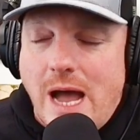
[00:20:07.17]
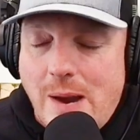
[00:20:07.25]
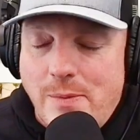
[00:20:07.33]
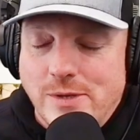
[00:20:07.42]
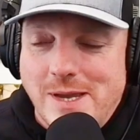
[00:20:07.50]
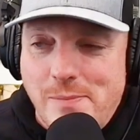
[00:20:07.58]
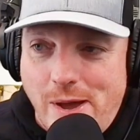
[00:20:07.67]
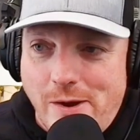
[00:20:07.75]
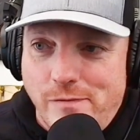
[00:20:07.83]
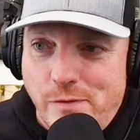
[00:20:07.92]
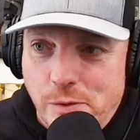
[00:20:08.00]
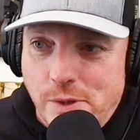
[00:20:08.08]
hybrids get
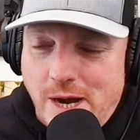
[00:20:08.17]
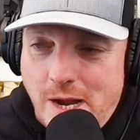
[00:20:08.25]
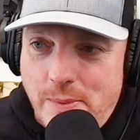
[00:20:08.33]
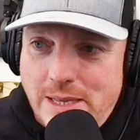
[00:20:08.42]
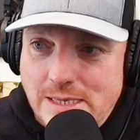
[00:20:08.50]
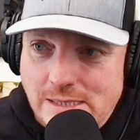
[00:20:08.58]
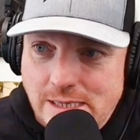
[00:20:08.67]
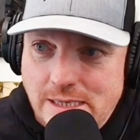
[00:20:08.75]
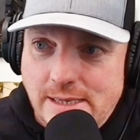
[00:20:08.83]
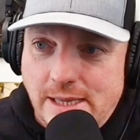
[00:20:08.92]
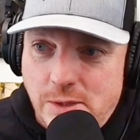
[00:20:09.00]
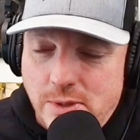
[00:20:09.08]
better fuel economy in the
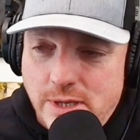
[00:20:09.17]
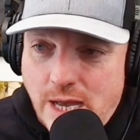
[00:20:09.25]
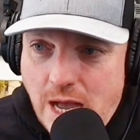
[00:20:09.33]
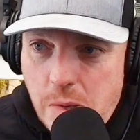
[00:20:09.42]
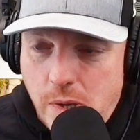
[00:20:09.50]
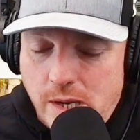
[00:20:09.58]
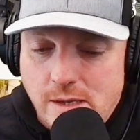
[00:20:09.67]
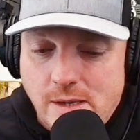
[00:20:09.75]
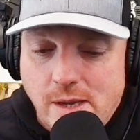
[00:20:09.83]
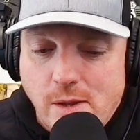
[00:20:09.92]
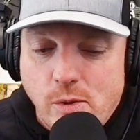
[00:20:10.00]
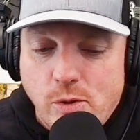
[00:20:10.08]
city than they do on the highway.
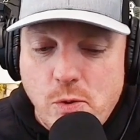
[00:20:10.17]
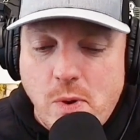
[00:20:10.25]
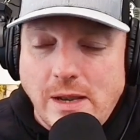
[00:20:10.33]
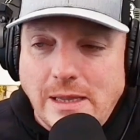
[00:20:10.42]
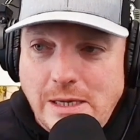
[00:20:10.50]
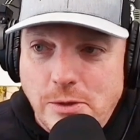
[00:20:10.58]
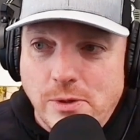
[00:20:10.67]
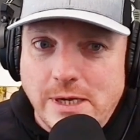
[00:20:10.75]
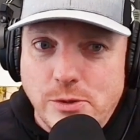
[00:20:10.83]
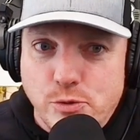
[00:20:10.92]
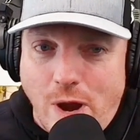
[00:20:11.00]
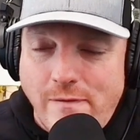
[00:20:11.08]
You are
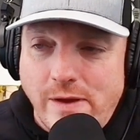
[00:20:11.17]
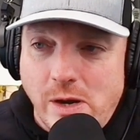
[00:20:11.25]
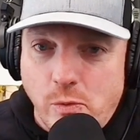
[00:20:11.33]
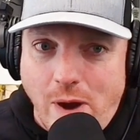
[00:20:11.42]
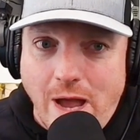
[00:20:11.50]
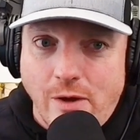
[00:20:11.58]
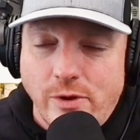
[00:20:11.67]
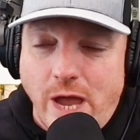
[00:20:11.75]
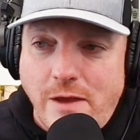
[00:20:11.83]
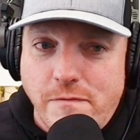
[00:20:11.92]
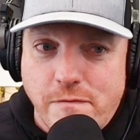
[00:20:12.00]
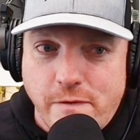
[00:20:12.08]
literally driving around
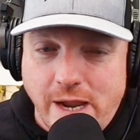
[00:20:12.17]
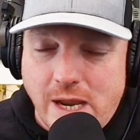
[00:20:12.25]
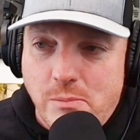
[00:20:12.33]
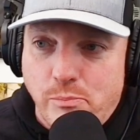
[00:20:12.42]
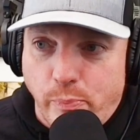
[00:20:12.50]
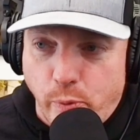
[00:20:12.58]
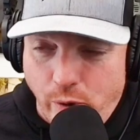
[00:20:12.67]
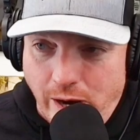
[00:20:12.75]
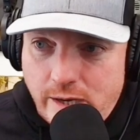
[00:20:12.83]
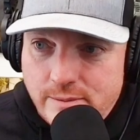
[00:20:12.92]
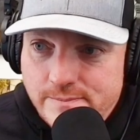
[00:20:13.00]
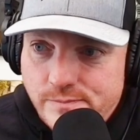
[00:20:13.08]
a freaking
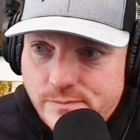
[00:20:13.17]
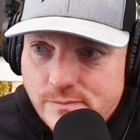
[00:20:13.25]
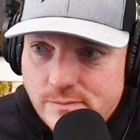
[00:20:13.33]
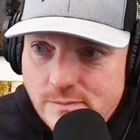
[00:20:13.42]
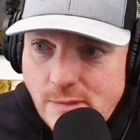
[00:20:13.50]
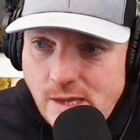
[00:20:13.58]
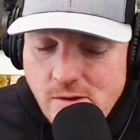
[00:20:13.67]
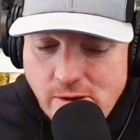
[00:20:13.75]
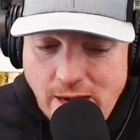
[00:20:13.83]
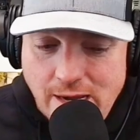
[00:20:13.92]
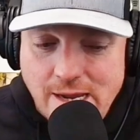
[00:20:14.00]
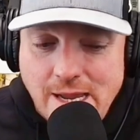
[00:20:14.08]
brick.
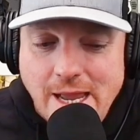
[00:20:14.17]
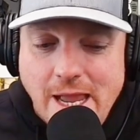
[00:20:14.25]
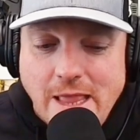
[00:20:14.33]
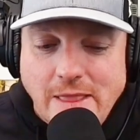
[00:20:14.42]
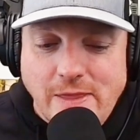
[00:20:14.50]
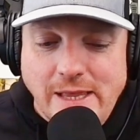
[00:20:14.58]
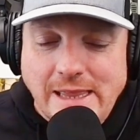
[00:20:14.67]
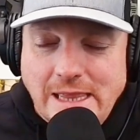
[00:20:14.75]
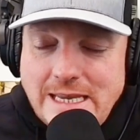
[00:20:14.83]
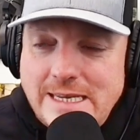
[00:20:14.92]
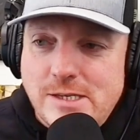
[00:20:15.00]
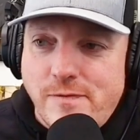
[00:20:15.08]
Okay. The
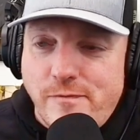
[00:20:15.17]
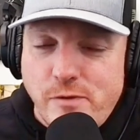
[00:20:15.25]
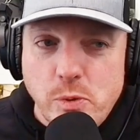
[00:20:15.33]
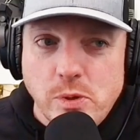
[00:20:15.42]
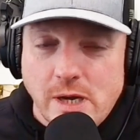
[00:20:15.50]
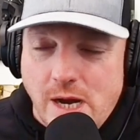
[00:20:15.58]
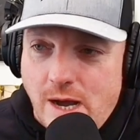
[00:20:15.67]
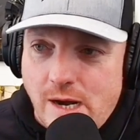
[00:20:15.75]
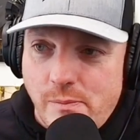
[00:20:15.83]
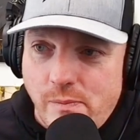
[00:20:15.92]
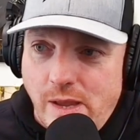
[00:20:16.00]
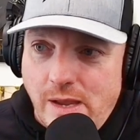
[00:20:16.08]
least fuel
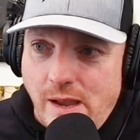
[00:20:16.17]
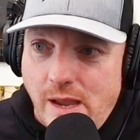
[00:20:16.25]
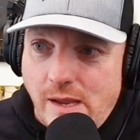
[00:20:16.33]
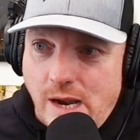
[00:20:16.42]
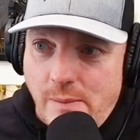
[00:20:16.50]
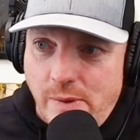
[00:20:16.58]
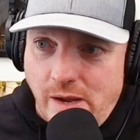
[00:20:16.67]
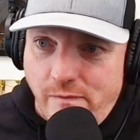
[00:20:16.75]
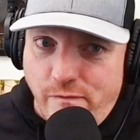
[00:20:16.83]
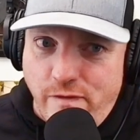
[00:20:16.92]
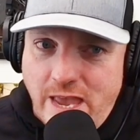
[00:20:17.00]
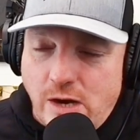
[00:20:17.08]
economic
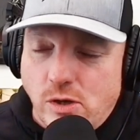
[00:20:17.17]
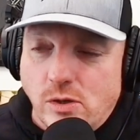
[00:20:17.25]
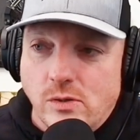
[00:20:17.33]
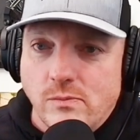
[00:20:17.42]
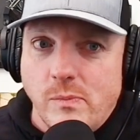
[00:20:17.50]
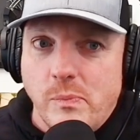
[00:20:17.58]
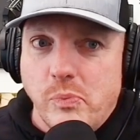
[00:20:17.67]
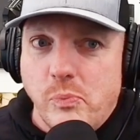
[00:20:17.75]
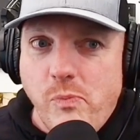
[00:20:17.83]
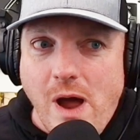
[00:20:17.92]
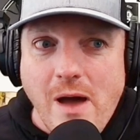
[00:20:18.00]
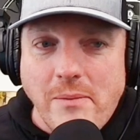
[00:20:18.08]
vehicle
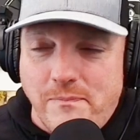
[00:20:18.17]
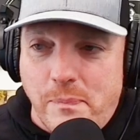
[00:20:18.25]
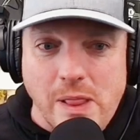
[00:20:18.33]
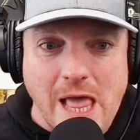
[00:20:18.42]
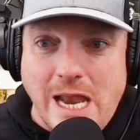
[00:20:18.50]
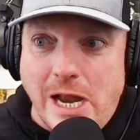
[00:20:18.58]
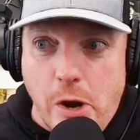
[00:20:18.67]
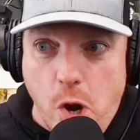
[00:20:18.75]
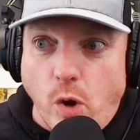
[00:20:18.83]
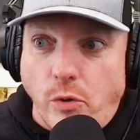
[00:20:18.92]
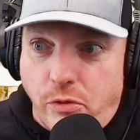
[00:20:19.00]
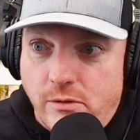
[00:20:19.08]
on planet
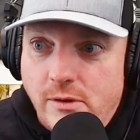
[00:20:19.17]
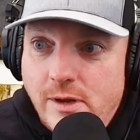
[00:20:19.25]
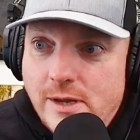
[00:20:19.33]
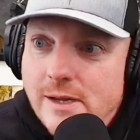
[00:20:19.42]
Earth.